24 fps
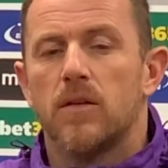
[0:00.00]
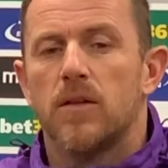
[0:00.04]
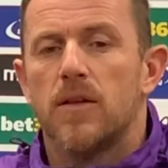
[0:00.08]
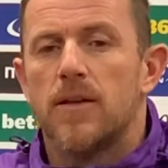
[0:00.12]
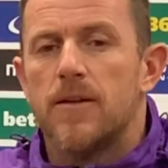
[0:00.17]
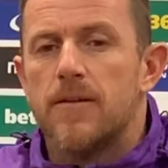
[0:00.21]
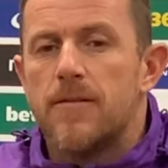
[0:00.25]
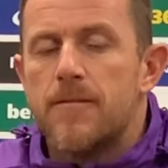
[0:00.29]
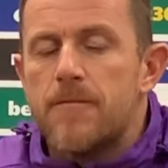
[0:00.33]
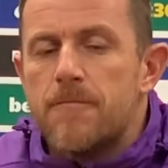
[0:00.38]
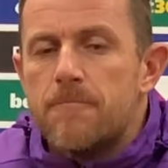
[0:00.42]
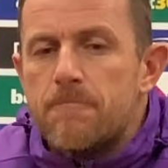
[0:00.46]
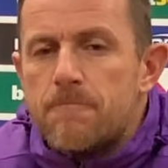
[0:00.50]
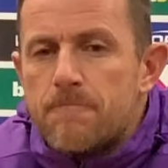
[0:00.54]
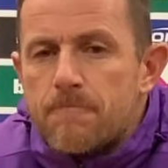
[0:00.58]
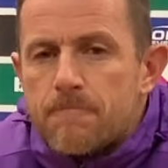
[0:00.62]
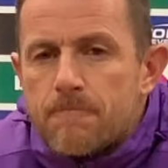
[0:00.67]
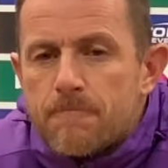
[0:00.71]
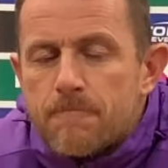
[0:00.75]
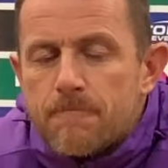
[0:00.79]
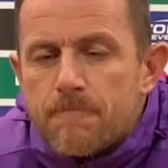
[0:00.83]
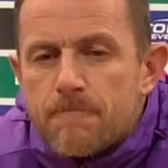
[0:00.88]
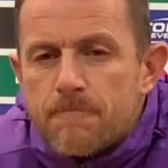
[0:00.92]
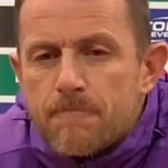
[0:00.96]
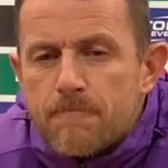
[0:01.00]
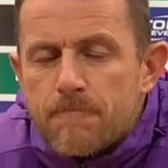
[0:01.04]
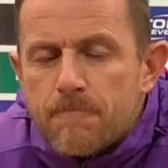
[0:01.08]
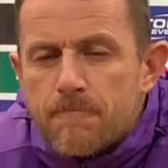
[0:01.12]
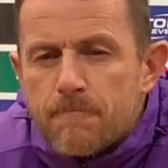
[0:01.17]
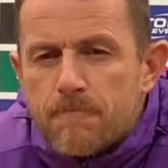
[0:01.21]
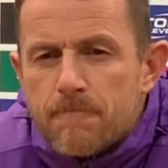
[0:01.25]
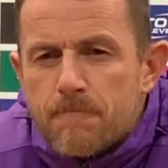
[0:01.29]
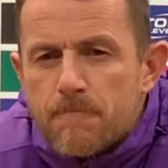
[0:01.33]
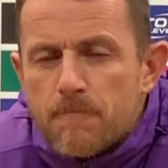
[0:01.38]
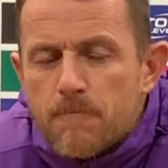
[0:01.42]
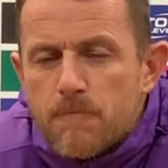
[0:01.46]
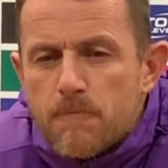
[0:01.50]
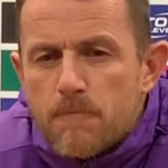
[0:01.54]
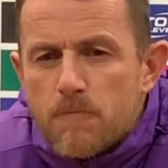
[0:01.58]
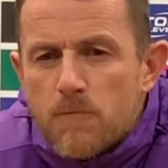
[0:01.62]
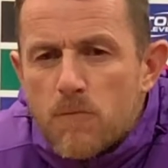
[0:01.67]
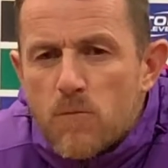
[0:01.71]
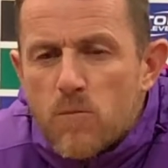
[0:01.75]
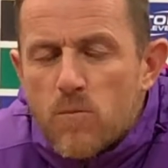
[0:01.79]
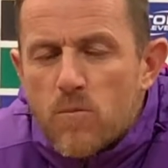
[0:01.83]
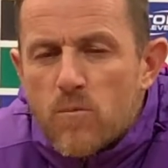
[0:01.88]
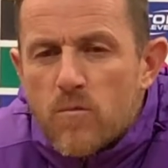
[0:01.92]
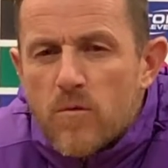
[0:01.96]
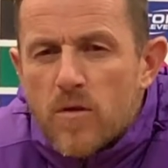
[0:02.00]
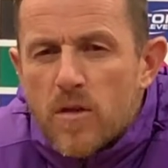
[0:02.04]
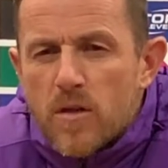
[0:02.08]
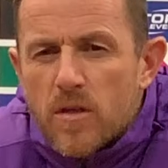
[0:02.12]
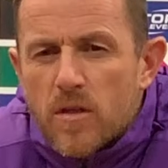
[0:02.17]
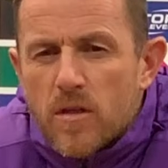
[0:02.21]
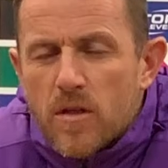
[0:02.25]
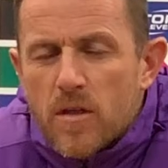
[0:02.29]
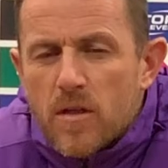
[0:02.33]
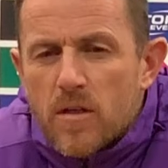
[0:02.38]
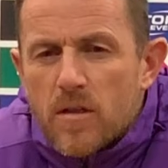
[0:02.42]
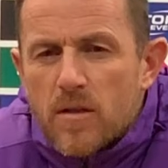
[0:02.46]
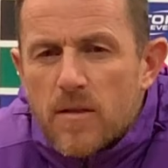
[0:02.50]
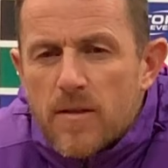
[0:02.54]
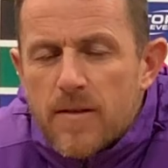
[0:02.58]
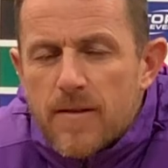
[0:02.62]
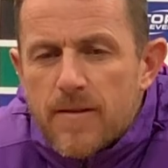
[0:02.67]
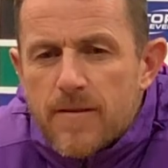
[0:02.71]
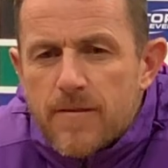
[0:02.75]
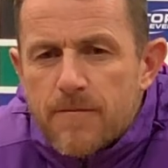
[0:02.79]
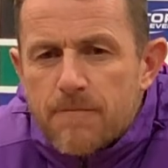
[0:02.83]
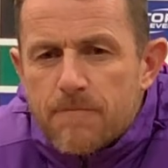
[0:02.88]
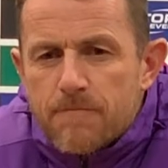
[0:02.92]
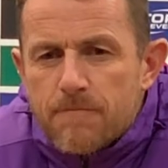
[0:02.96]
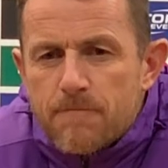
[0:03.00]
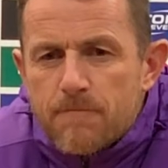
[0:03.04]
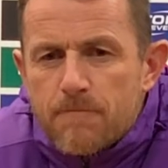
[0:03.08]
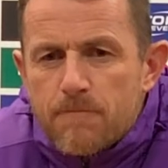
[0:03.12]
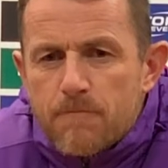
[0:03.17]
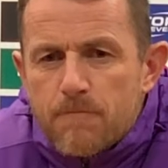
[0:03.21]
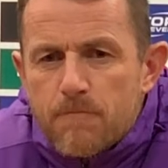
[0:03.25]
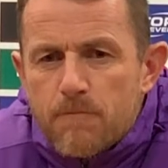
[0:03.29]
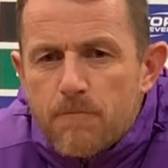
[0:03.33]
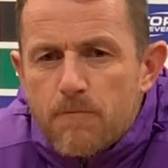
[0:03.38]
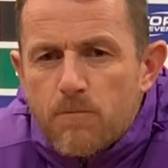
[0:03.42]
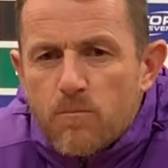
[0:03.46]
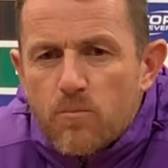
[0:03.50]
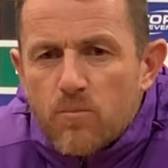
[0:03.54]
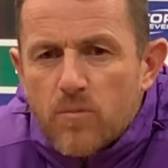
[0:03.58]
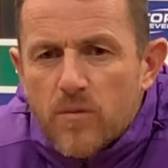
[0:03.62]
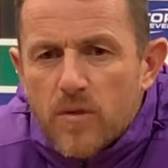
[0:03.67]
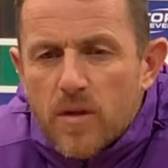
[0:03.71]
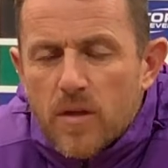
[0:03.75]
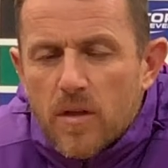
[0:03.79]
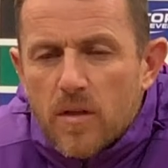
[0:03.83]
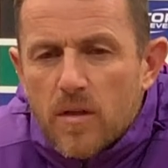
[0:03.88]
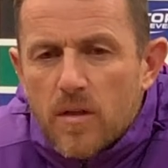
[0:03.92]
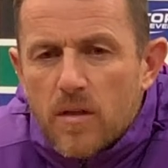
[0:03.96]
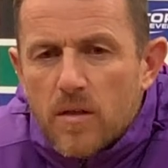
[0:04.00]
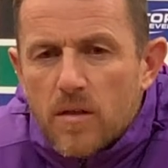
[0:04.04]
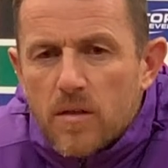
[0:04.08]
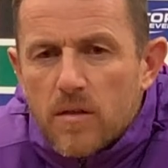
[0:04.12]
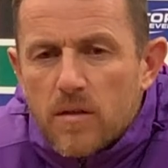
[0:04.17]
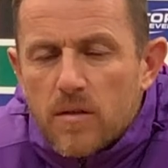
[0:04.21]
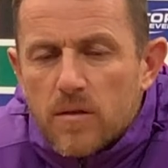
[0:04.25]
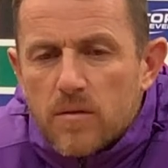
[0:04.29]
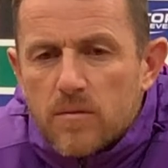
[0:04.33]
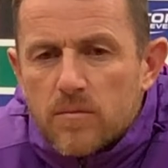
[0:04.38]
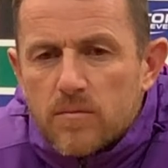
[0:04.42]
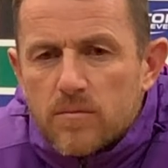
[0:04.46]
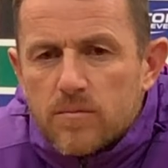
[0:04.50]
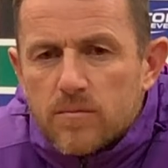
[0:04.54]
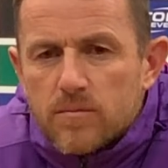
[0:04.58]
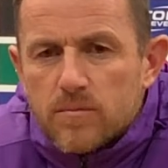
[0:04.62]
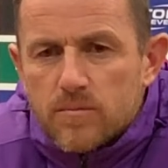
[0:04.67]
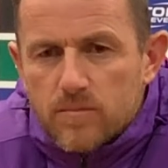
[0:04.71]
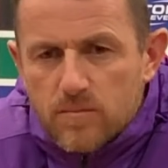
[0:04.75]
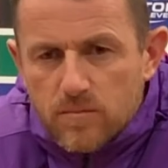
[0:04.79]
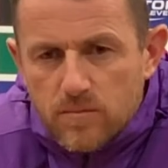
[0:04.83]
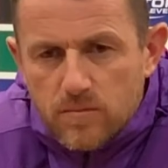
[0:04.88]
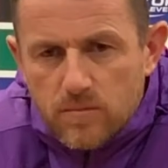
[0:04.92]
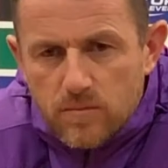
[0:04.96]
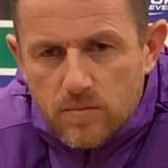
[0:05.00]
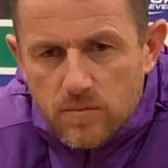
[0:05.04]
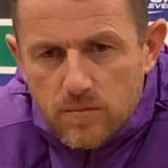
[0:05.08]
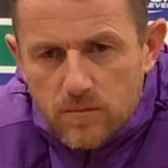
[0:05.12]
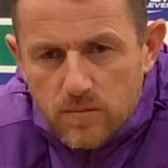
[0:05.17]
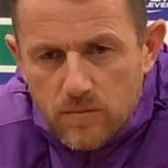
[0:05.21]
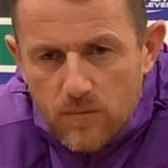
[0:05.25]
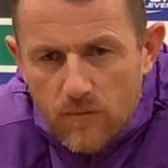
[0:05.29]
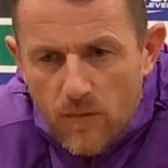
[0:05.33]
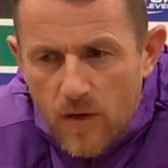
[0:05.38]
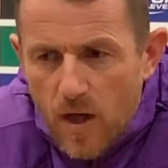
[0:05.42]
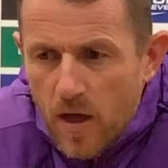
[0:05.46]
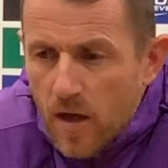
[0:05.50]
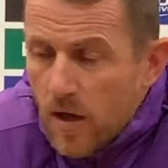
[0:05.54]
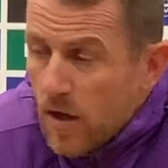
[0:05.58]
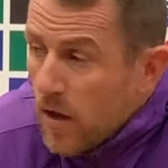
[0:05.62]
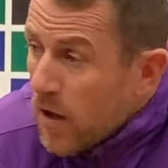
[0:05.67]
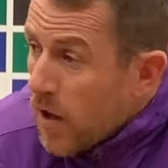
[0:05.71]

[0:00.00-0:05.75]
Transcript: we've thought about in the last couple of days that can improve that situation so we start on the front foot?